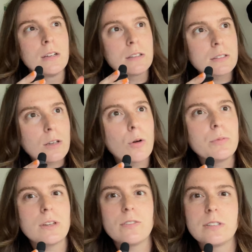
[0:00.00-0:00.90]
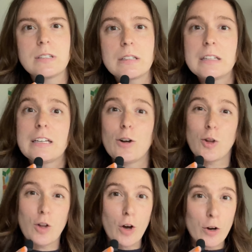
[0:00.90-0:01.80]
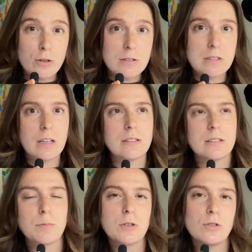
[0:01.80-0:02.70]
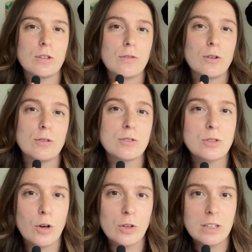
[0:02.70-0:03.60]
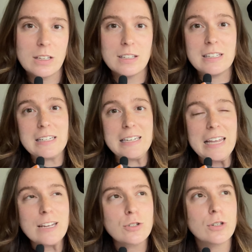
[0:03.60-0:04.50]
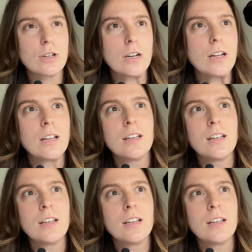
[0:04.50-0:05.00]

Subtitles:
Sculpting physically in a large sense, especially if you're installing it in nature,